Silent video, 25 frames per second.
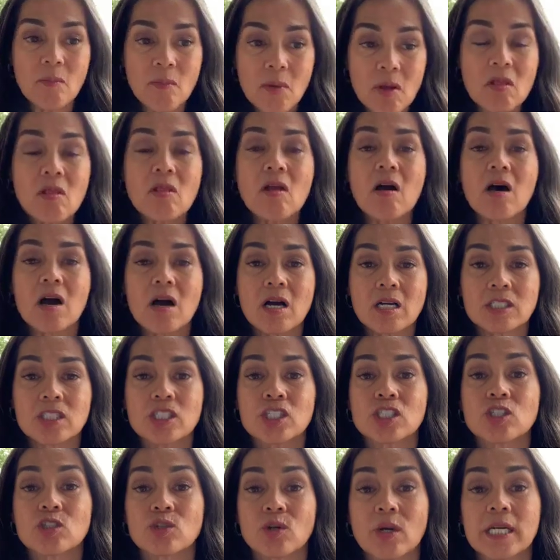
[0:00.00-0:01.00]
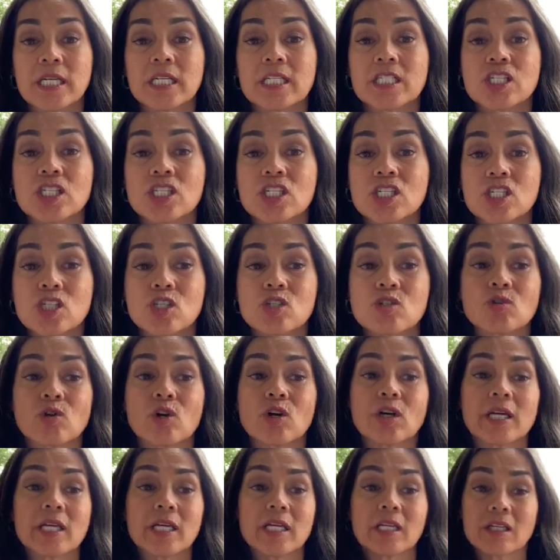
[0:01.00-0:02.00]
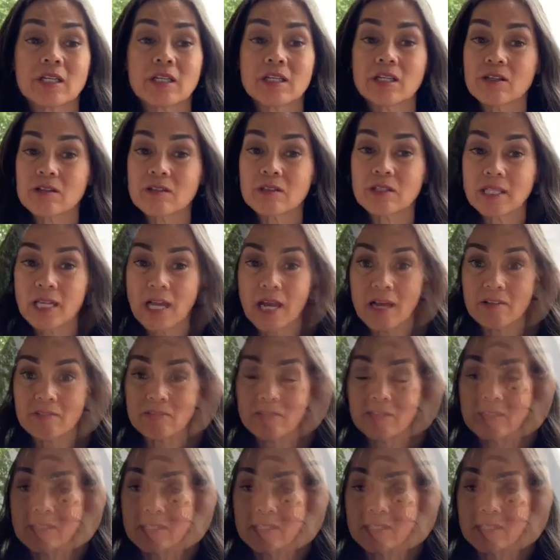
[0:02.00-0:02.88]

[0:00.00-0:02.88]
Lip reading: along to try to destroy your love.